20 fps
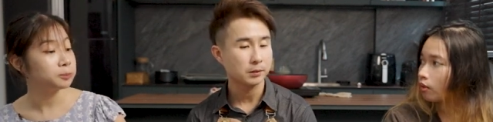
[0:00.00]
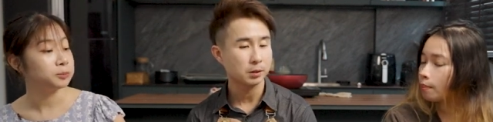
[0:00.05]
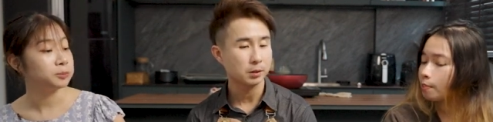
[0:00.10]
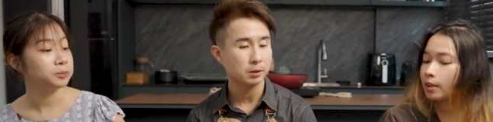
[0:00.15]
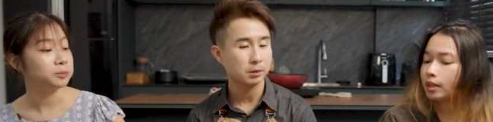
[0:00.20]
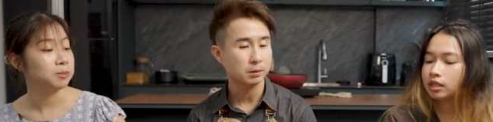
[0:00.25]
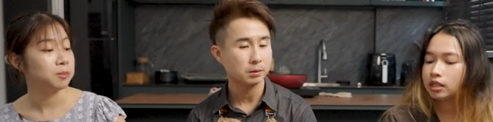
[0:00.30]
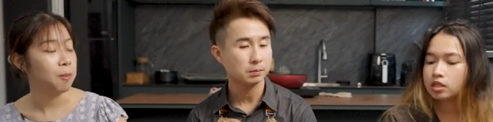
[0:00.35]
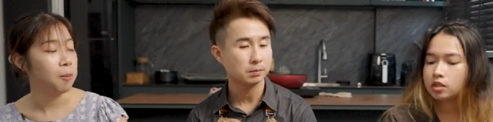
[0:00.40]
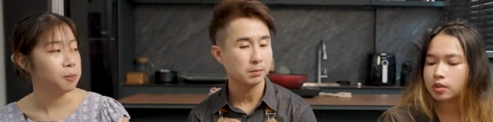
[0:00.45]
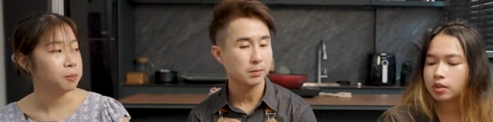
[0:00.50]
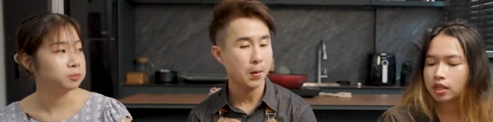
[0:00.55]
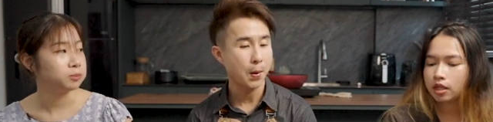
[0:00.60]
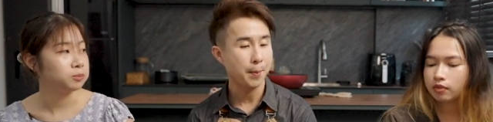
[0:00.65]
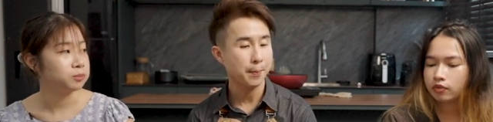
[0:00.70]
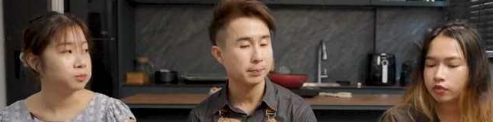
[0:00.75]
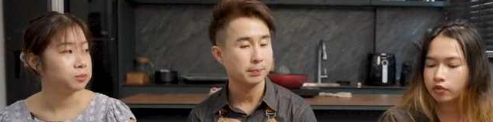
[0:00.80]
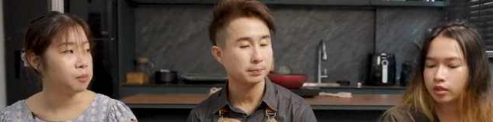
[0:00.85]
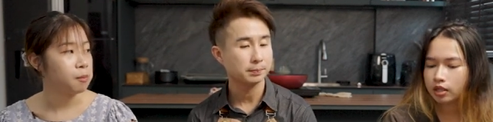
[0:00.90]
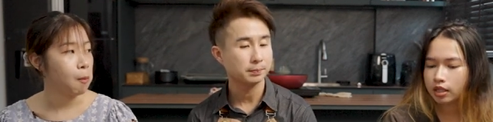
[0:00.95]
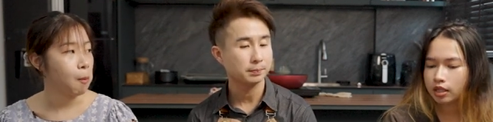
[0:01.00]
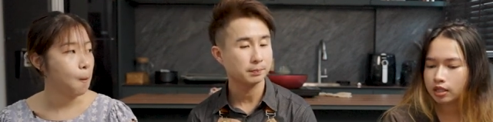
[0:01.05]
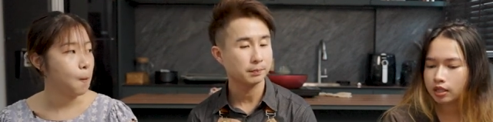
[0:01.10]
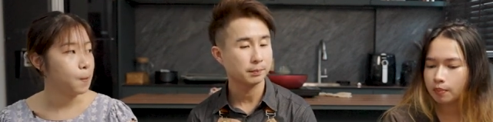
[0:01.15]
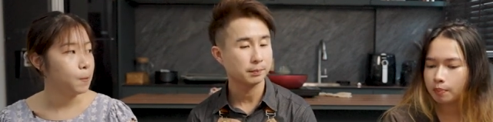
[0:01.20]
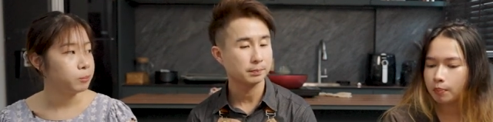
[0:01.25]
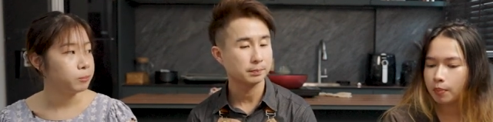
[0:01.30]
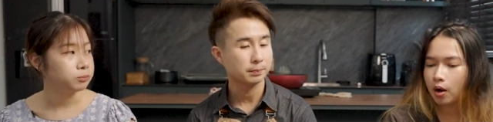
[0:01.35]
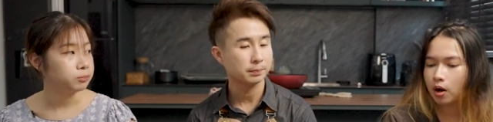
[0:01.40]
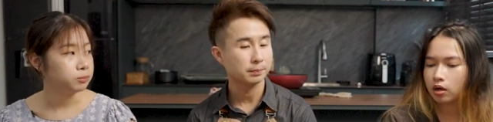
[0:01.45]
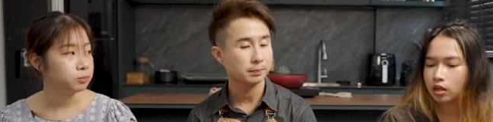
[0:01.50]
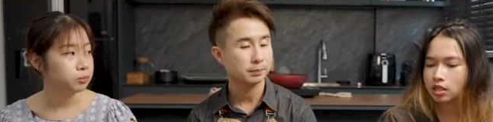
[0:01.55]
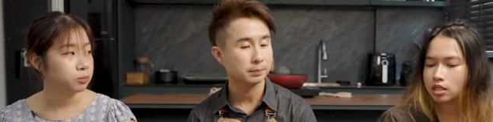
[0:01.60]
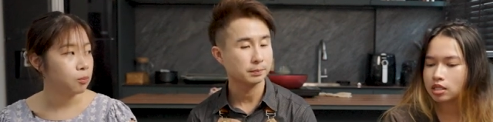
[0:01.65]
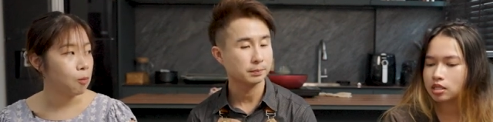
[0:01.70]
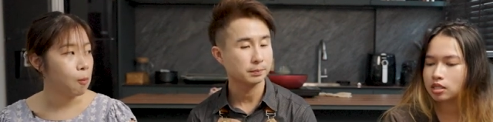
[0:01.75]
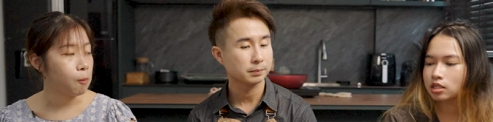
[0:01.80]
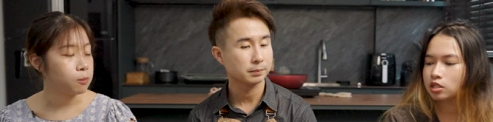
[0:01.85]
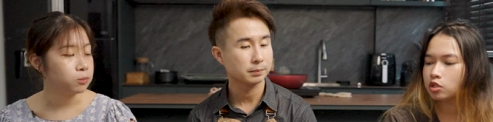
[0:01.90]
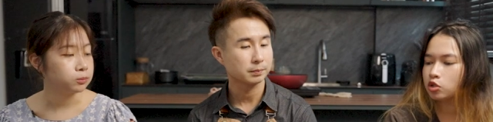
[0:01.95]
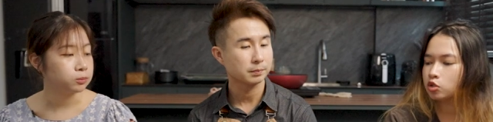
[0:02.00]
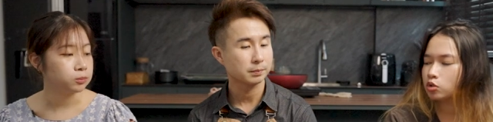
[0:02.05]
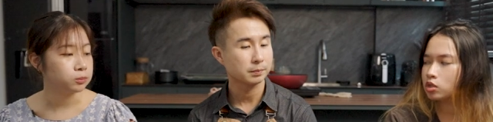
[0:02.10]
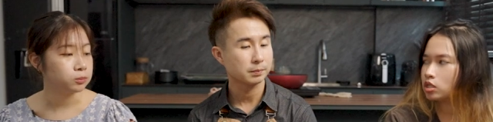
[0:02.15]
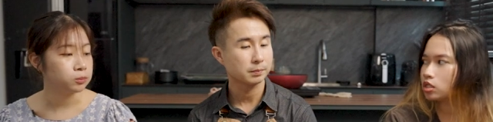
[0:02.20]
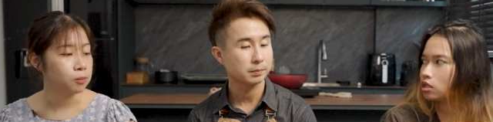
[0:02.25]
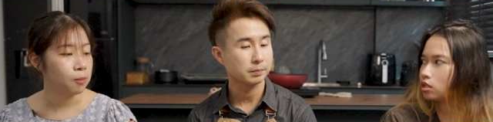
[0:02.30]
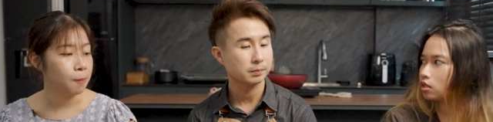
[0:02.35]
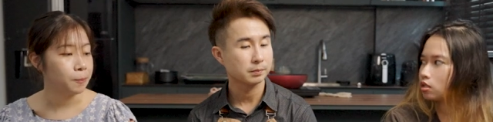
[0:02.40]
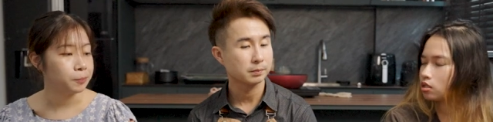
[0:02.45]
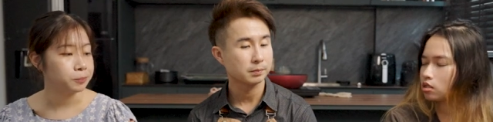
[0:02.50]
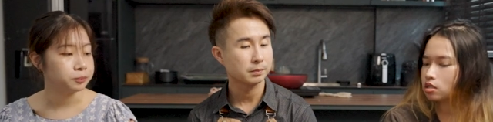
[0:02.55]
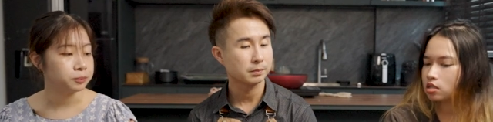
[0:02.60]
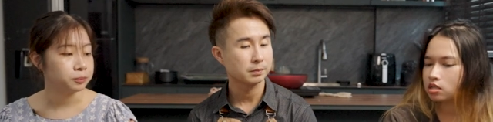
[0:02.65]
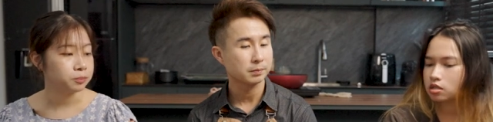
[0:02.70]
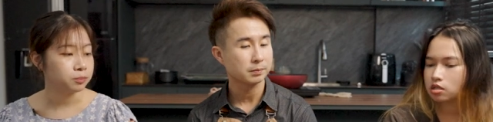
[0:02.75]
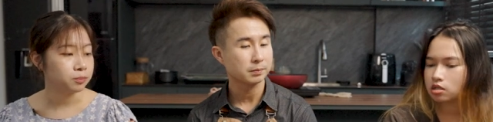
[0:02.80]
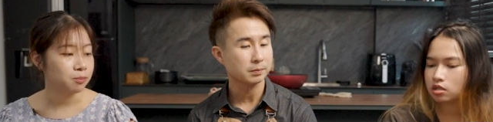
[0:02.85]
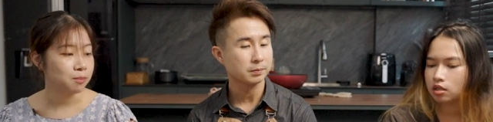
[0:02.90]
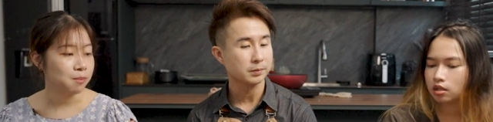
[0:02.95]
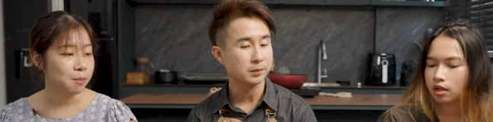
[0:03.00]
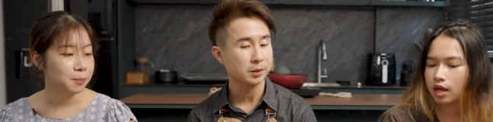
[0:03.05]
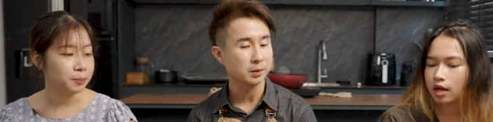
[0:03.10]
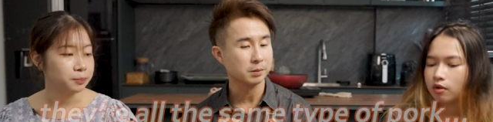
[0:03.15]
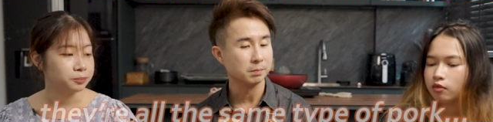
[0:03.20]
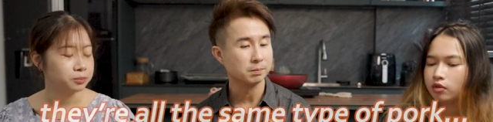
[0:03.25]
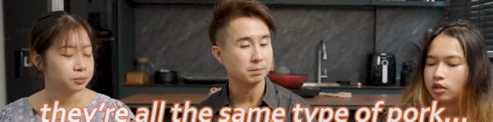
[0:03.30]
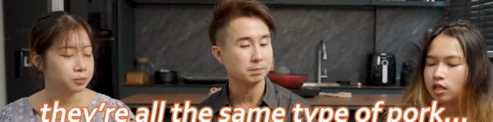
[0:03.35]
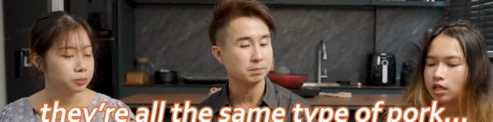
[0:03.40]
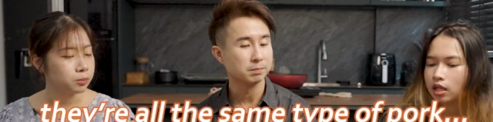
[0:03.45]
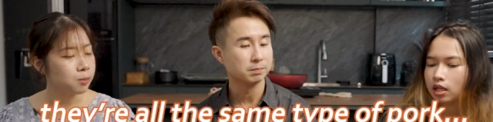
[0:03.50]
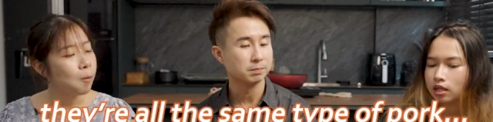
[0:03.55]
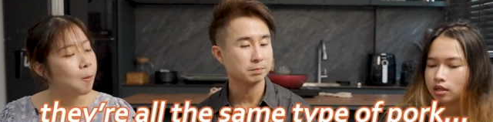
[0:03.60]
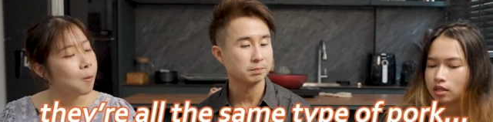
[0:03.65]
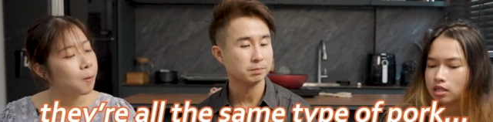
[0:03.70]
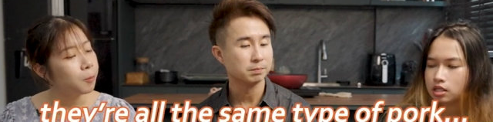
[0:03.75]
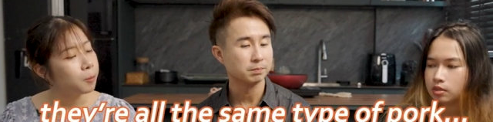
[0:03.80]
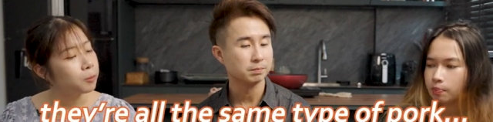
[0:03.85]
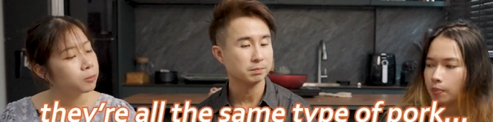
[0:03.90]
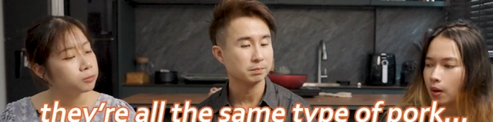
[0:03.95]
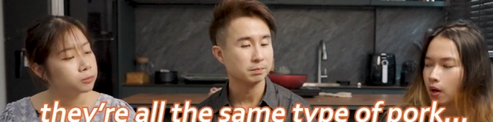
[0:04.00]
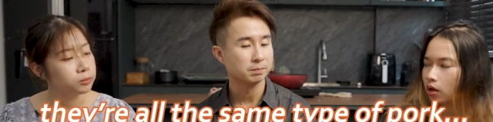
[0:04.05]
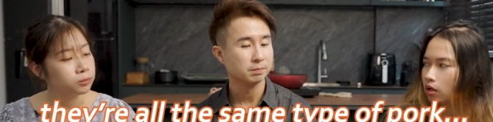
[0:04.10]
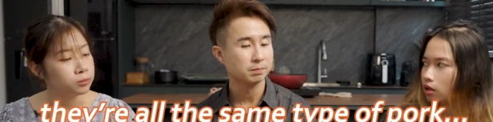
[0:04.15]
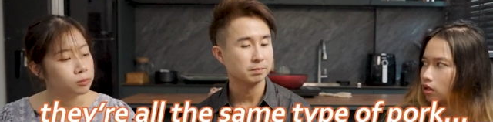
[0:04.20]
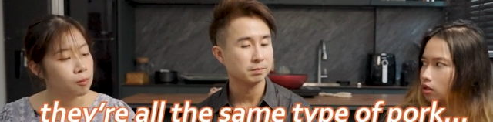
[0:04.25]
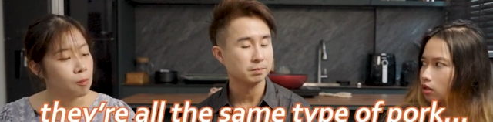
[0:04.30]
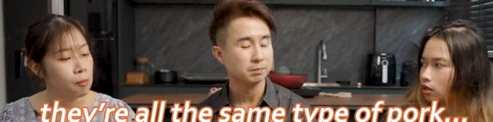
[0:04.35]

Speaker 1: But this one I feel like the pork is the juiciest. Like I really like this pork.